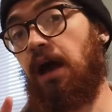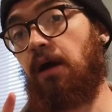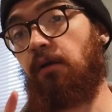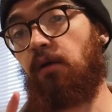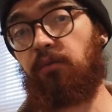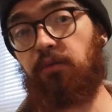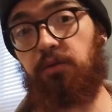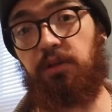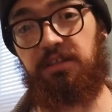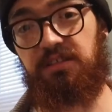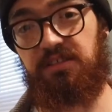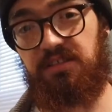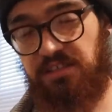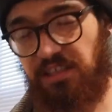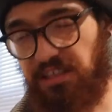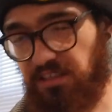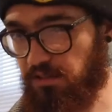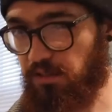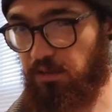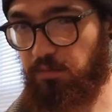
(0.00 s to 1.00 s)
However, the
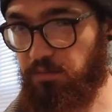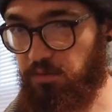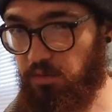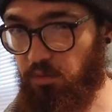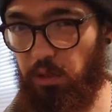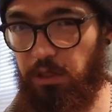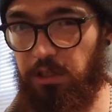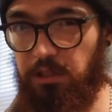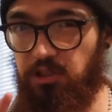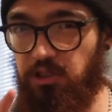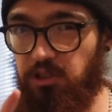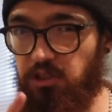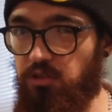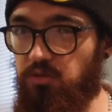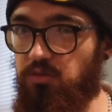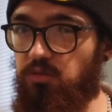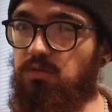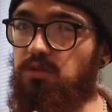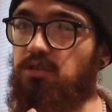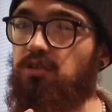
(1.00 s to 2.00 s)
systems we
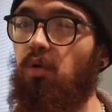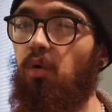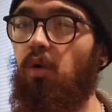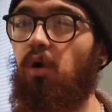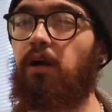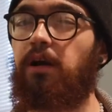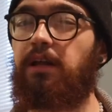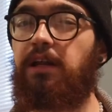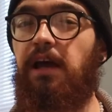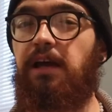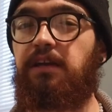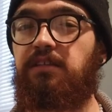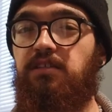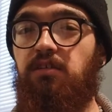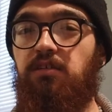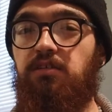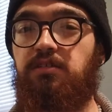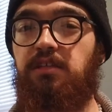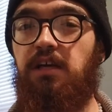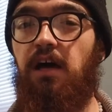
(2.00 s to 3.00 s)
choose to organize
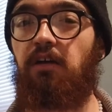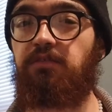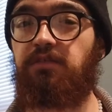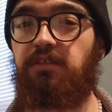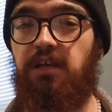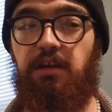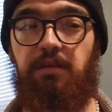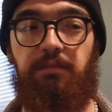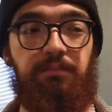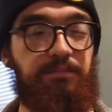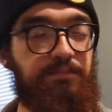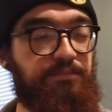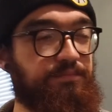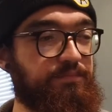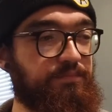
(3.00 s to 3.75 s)
ourselves in